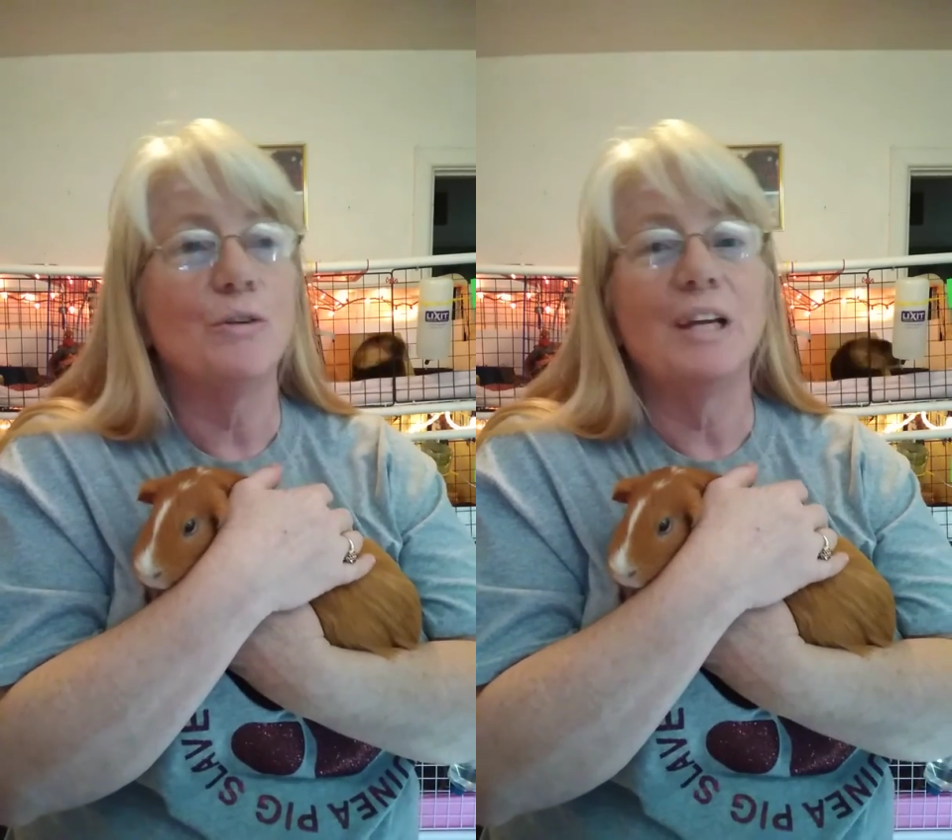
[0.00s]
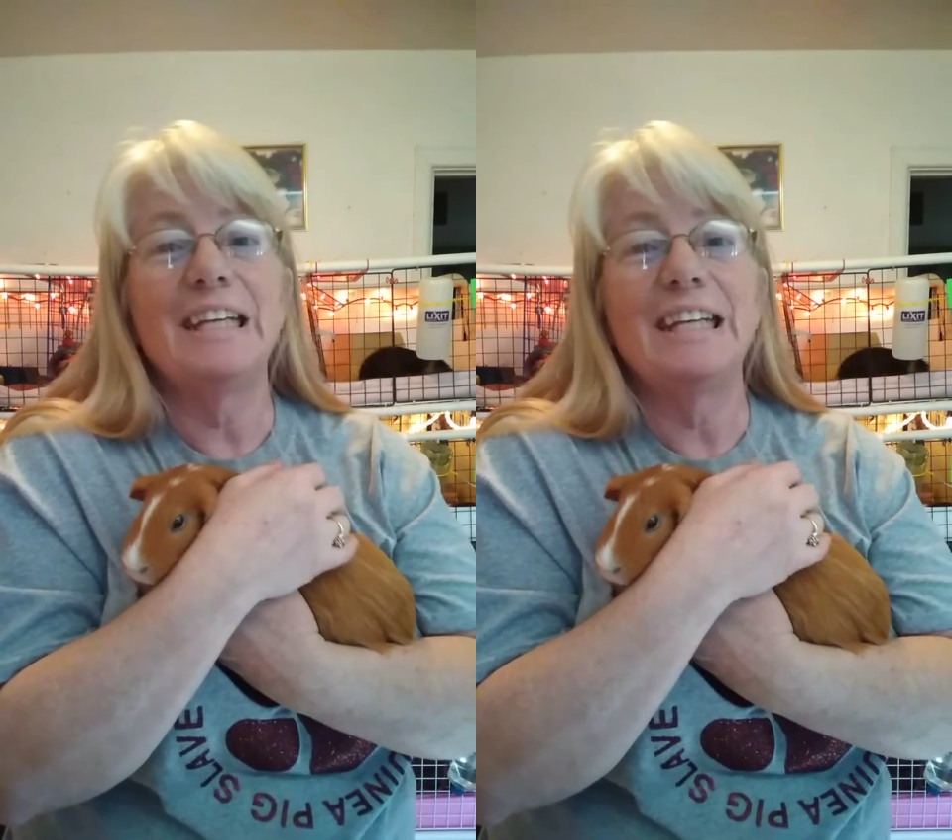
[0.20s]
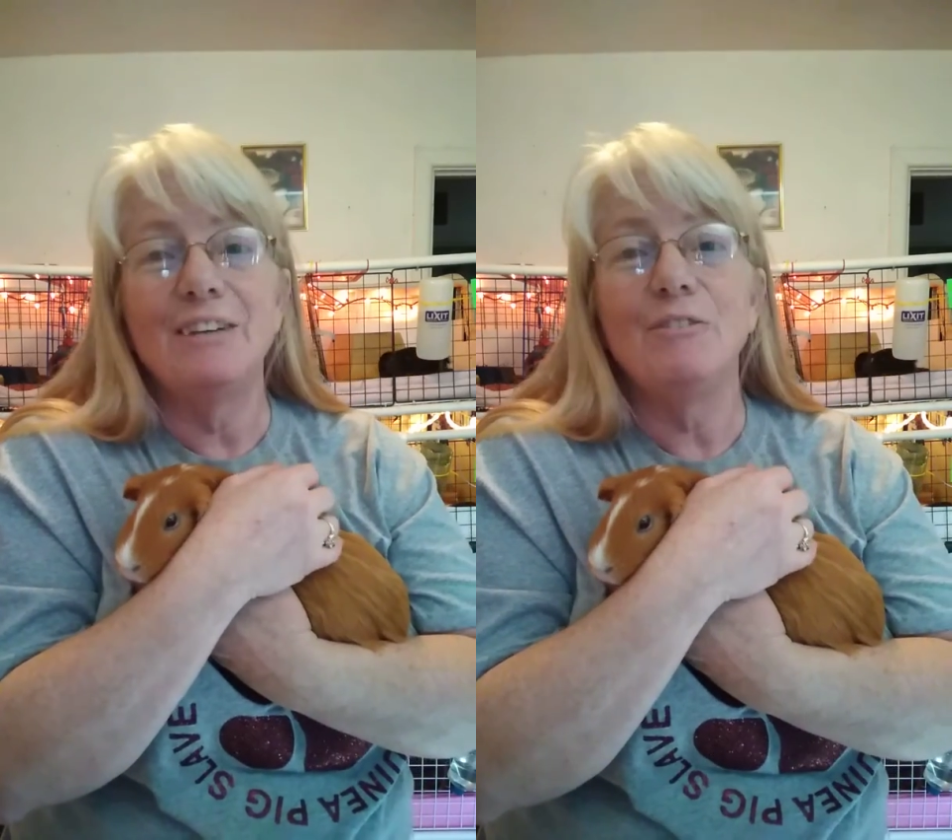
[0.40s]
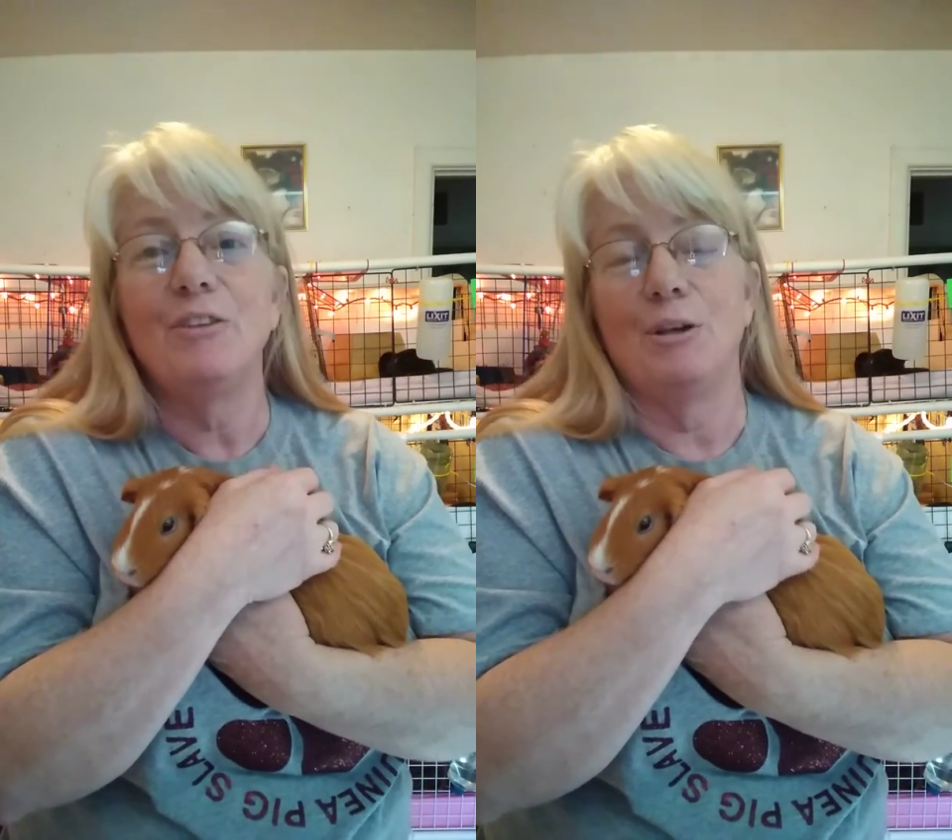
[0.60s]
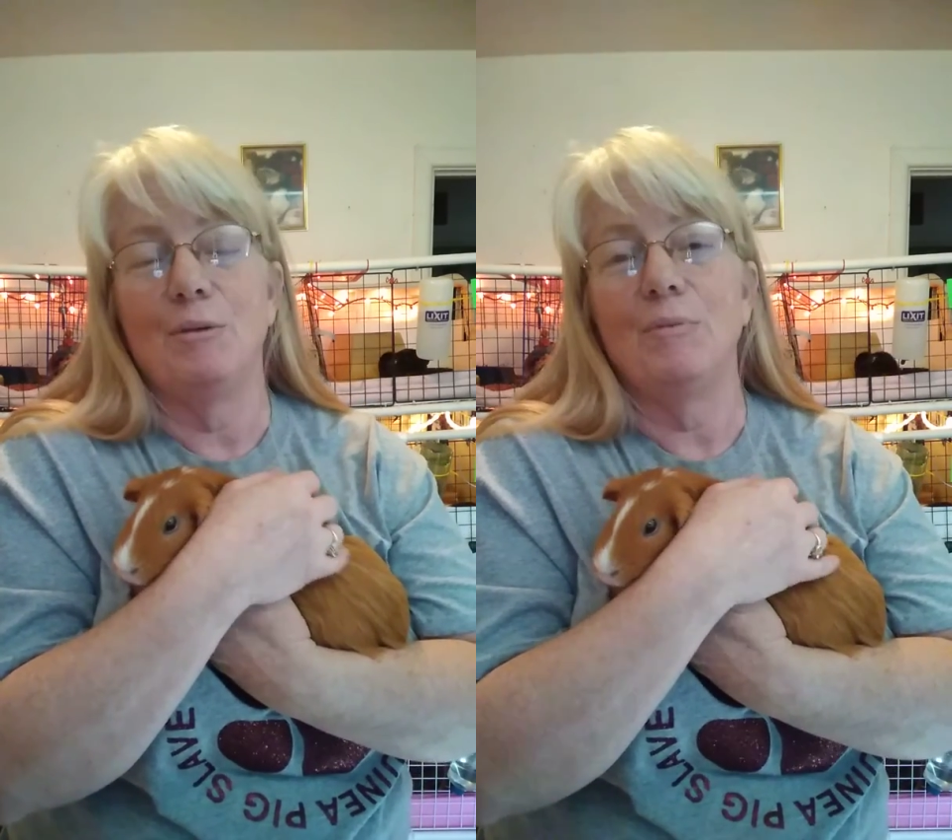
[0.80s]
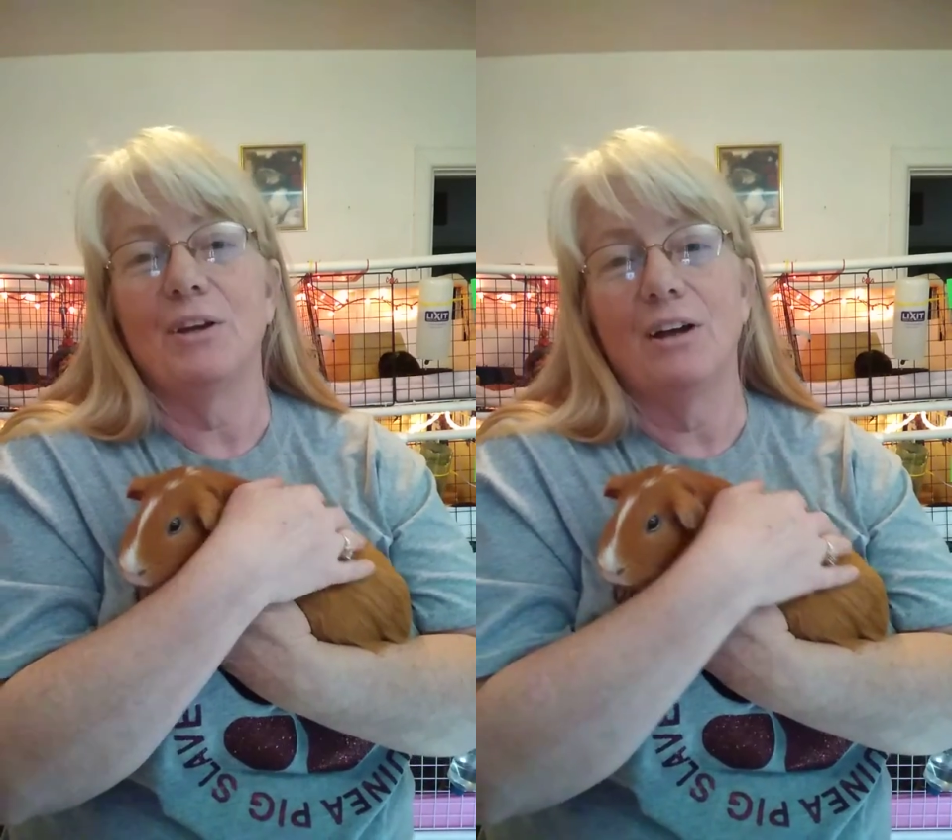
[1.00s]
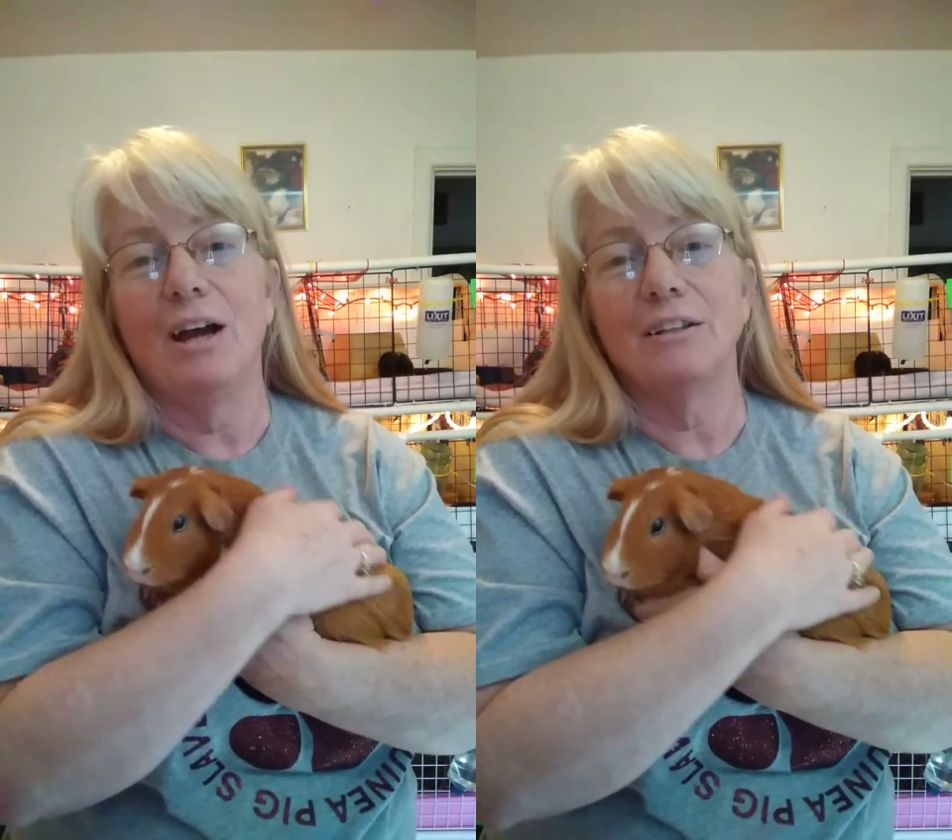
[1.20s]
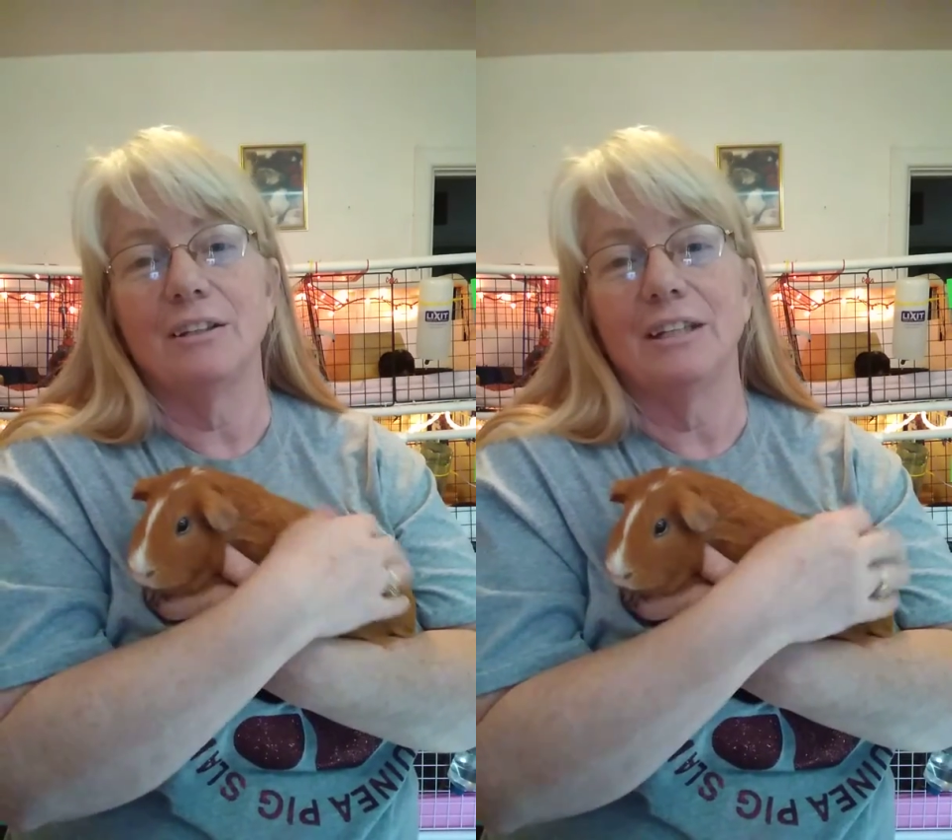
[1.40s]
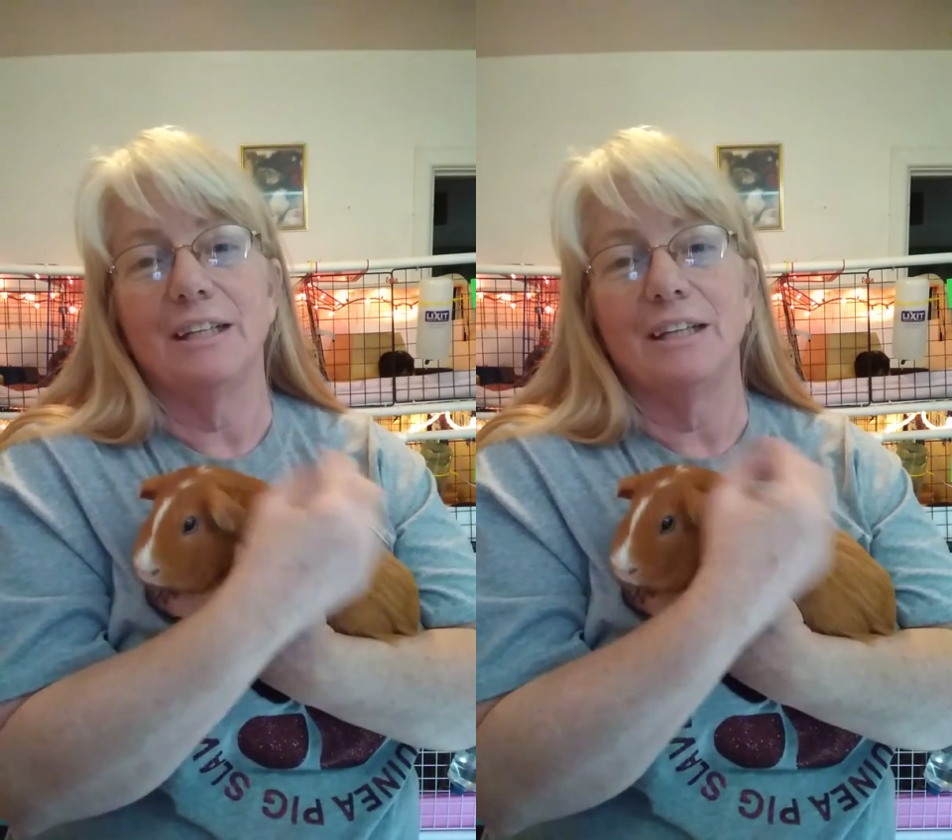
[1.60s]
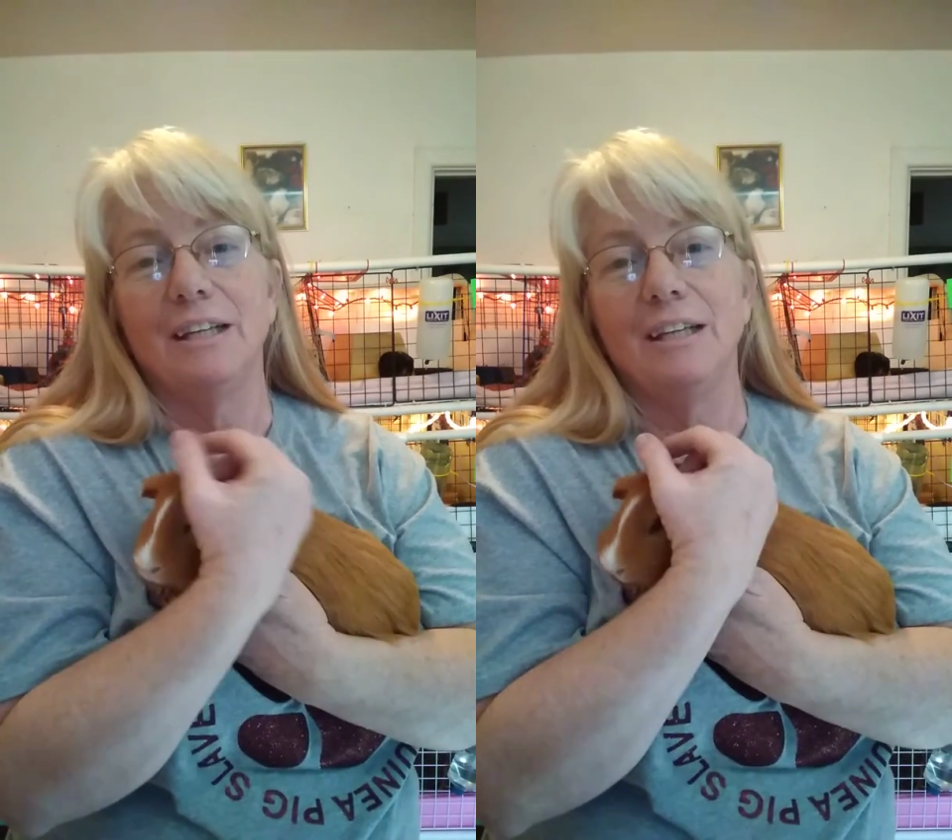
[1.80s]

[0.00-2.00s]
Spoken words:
can give them the cuddling